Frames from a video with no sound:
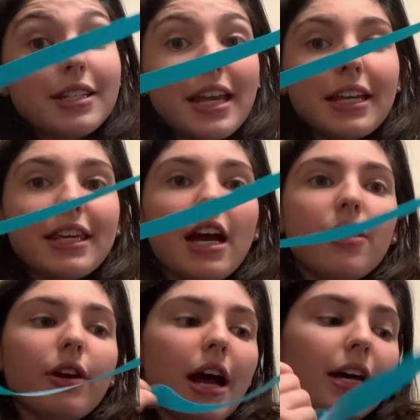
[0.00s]
Take the
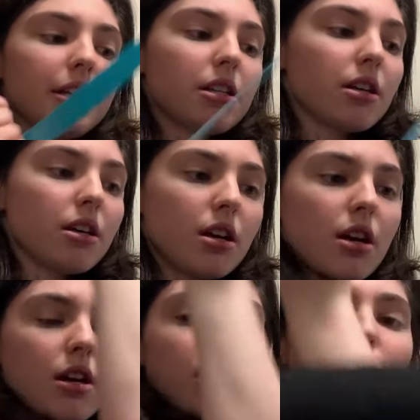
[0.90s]
other end,
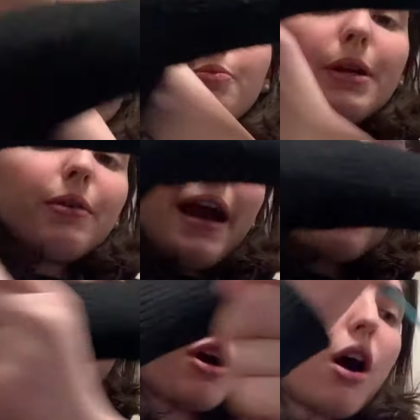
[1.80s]
loop it
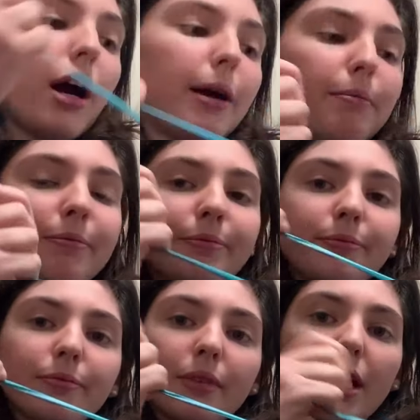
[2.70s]
around your arm,
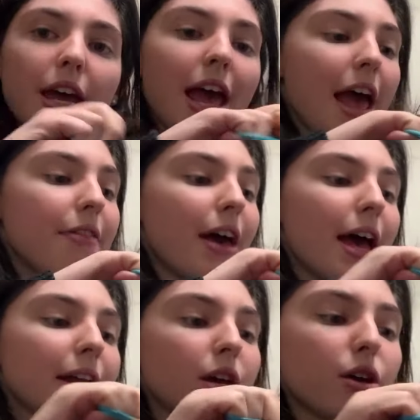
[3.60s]
and
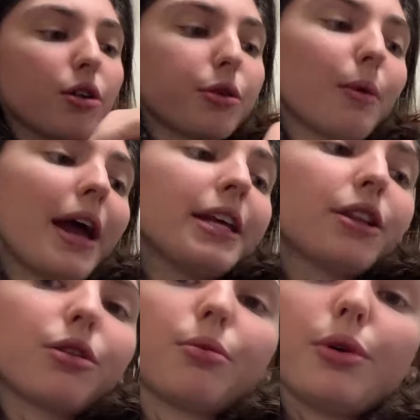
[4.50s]
then thread
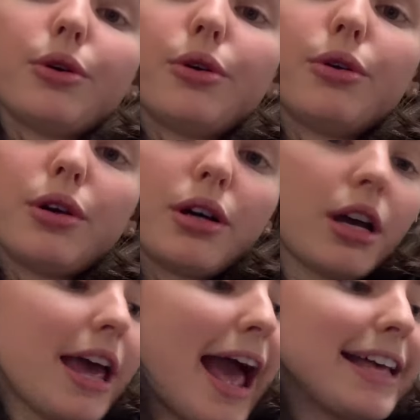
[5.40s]
it through
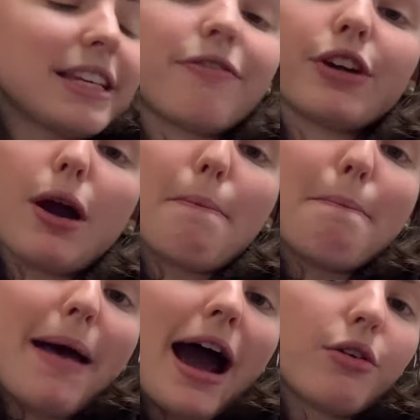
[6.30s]
as if you're
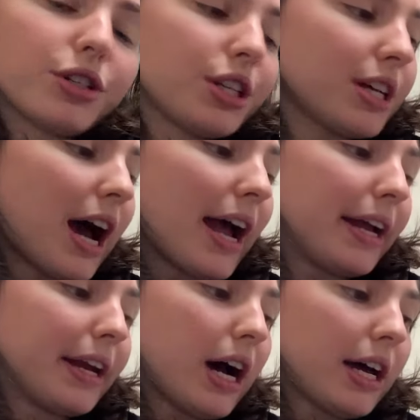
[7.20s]
about to tie
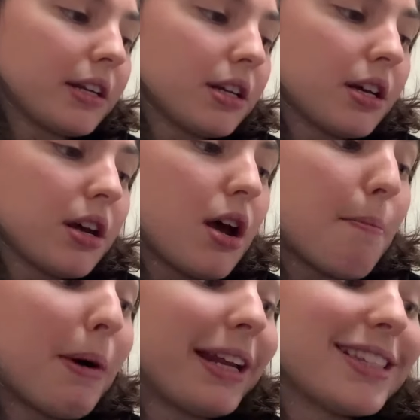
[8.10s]
a knot.
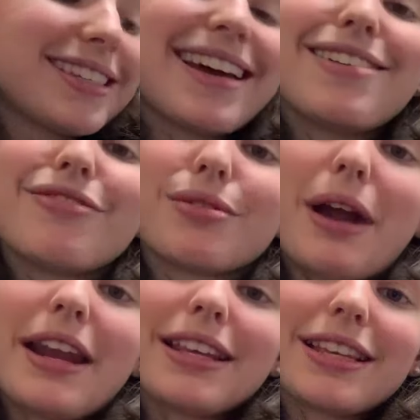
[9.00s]
But instead of
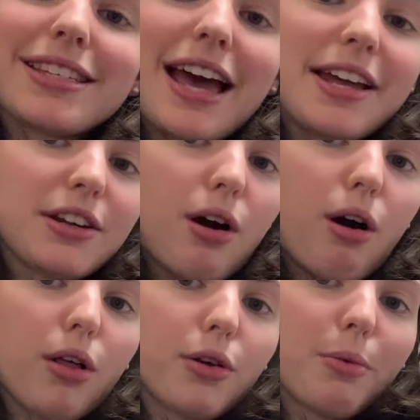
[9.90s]
threading this end
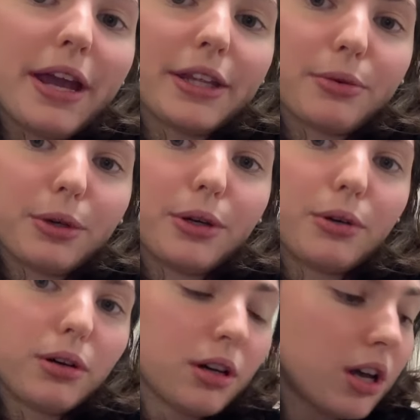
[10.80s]
all the way
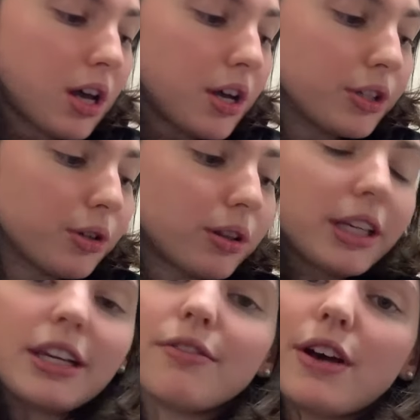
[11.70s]
through, you'll
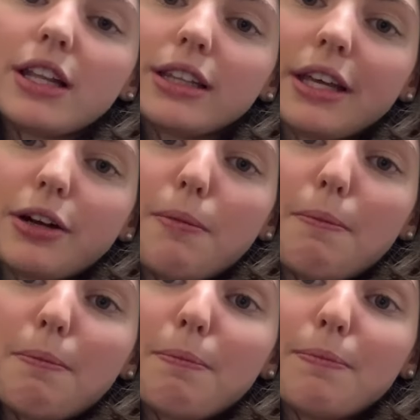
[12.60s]
leave a little